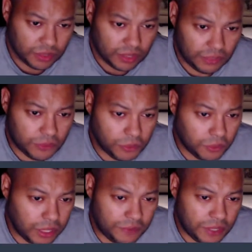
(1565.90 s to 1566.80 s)
if you were
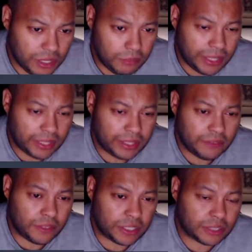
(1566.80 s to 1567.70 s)
if you didn't make it in the
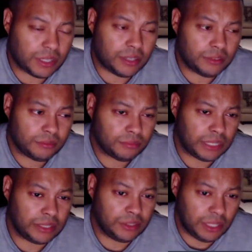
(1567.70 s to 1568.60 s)
first round,
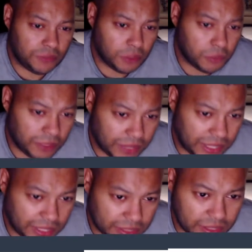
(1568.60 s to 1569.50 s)
then you have no way of
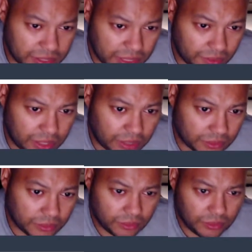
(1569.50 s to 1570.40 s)
getting into the second round.
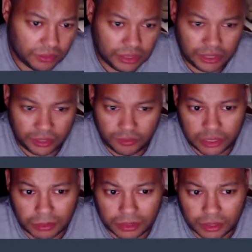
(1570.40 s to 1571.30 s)
The second round's
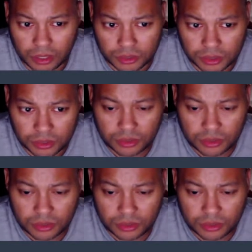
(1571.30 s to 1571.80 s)
about to close.